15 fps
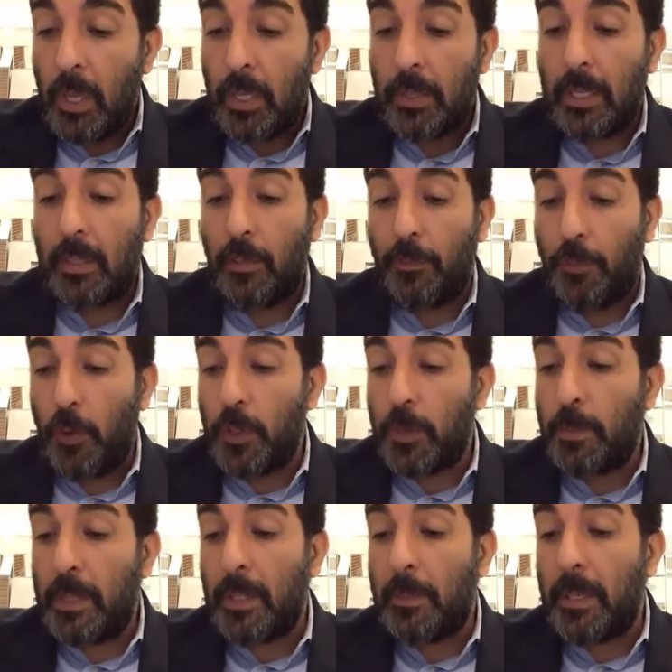that the first
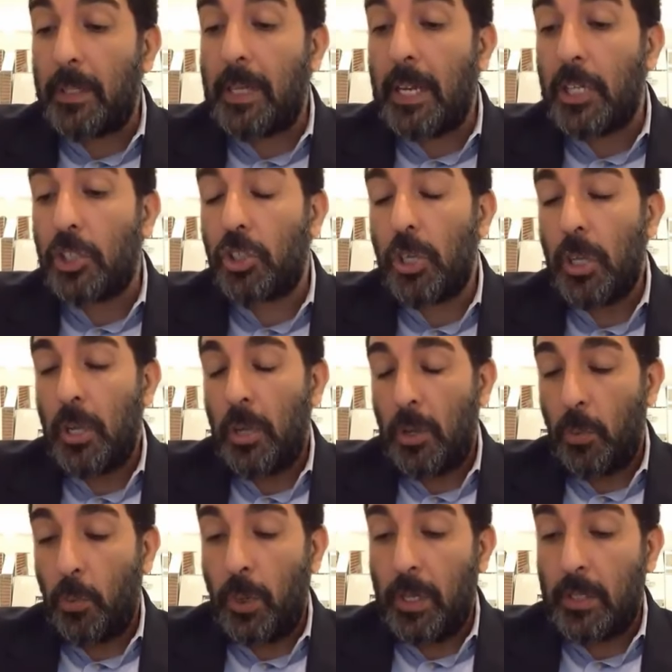Bet Hamikdash
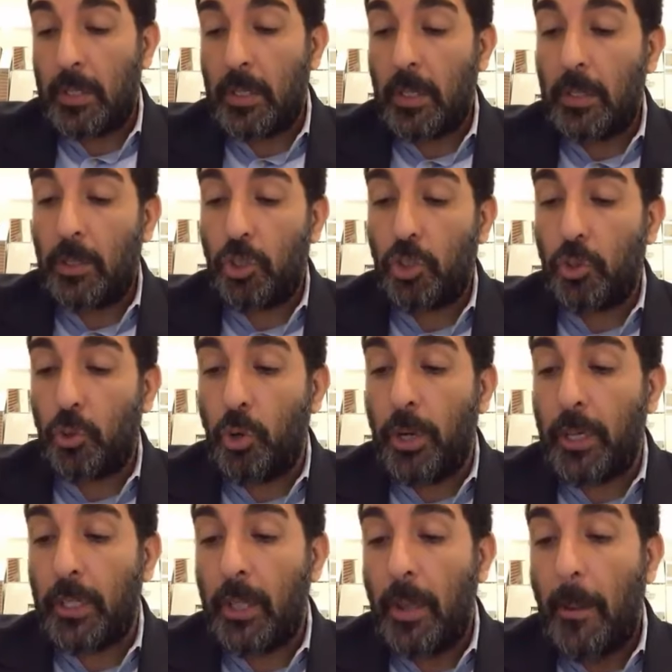was
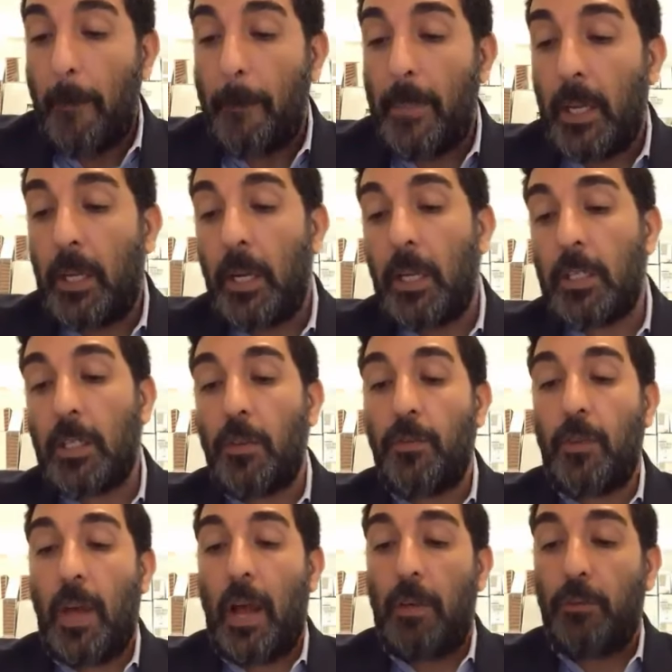destroyed because of
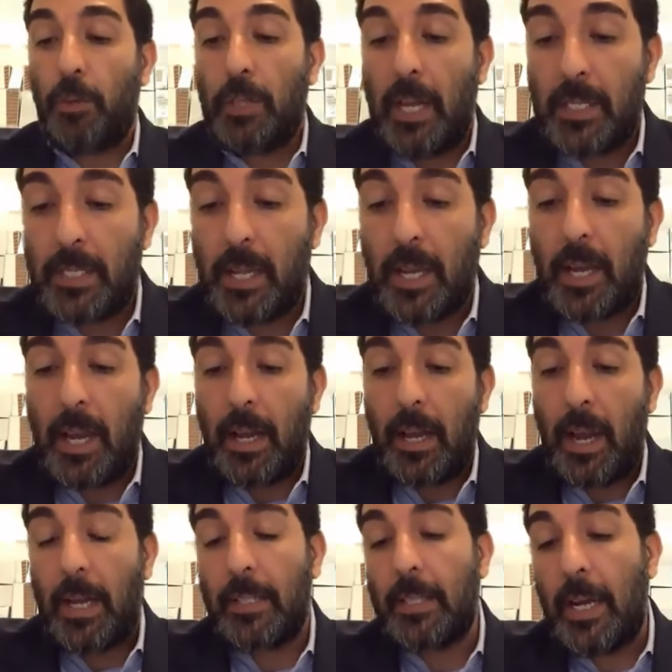avodah zara,
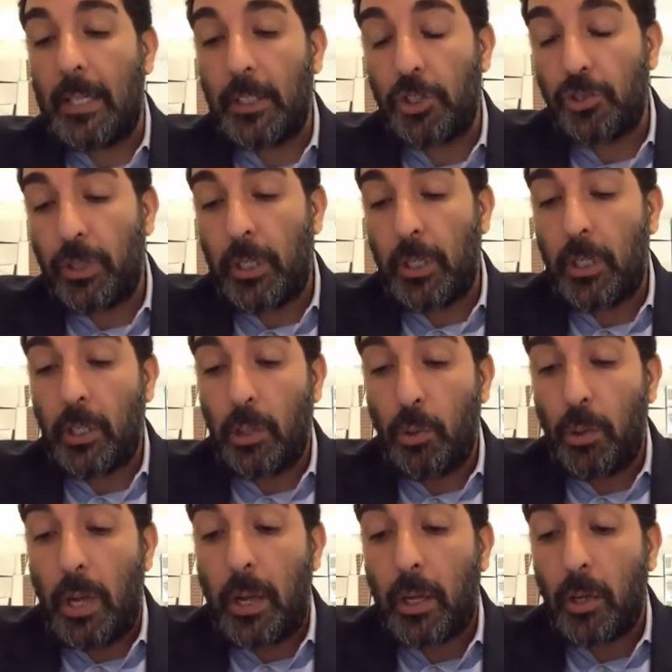idolatry,
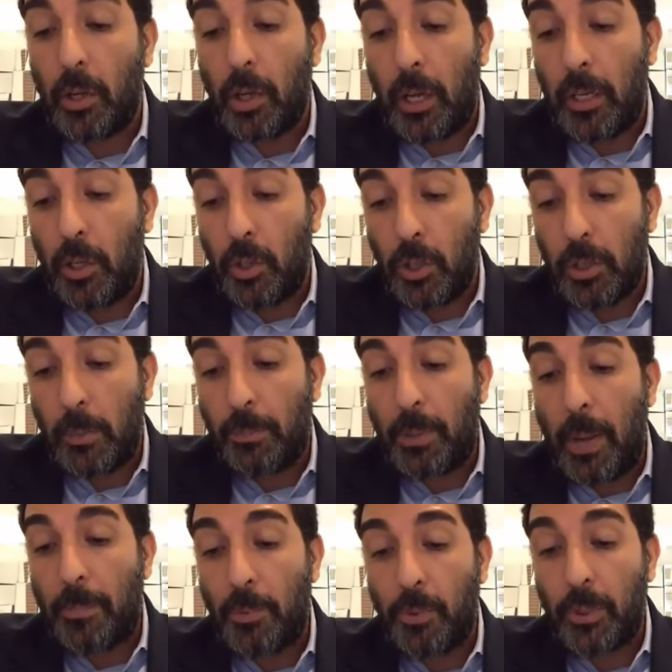ayot,
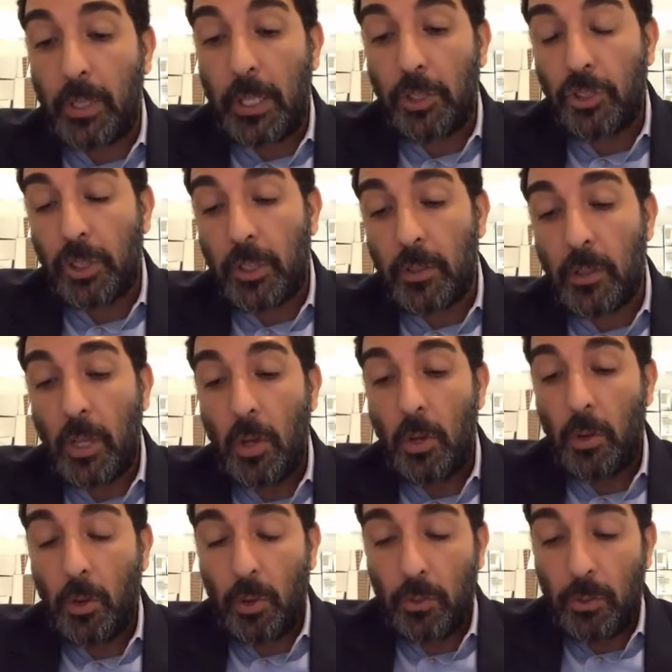improper relations,
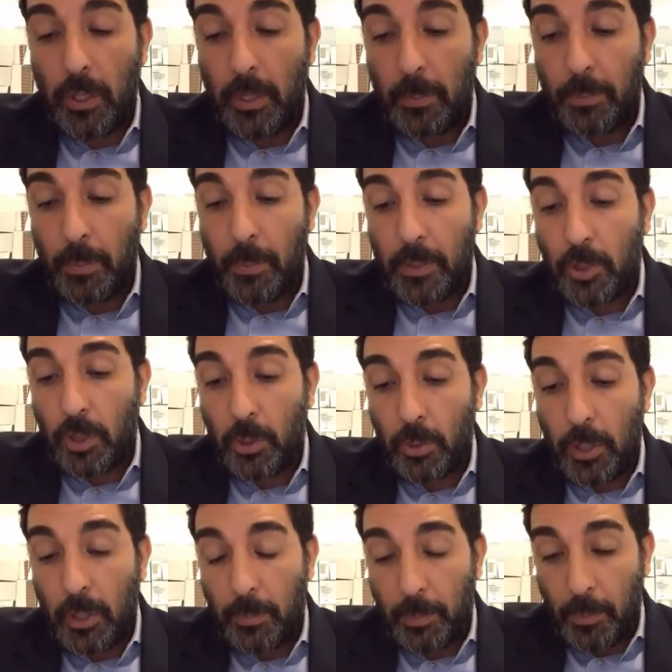or uh,
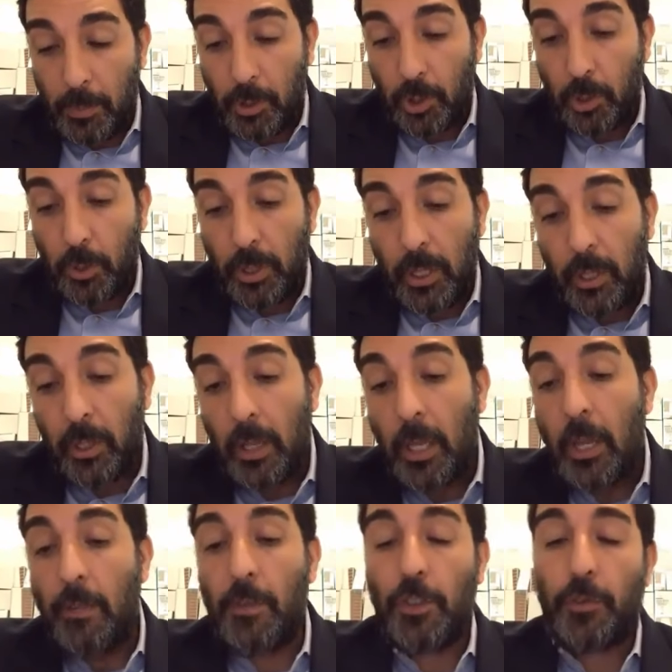promiscu- uh, promiscuity,
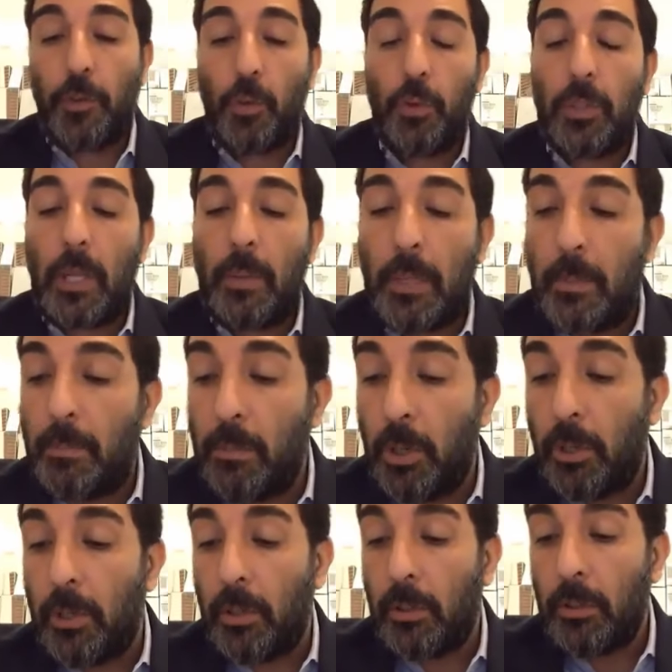v'shvichut damim,
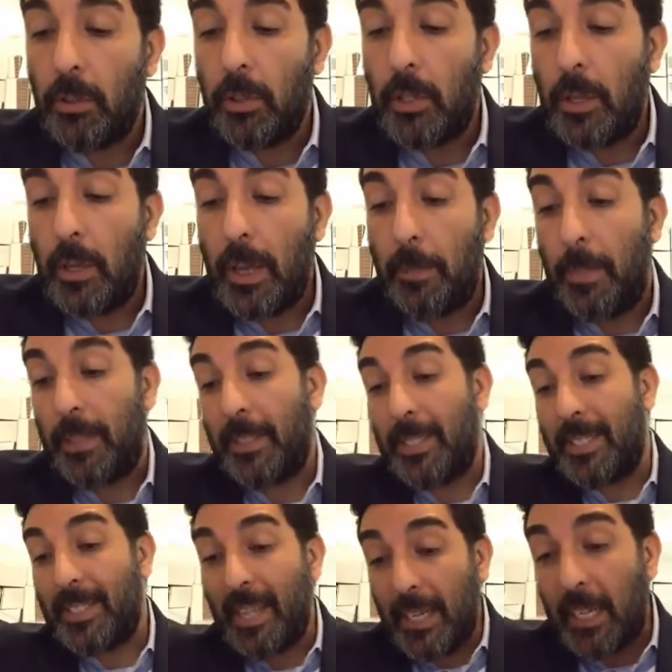murder. But the
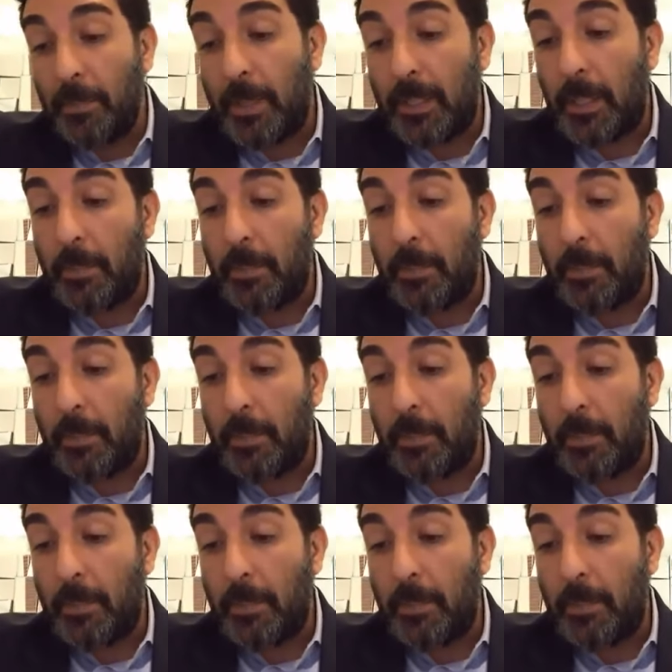second Bet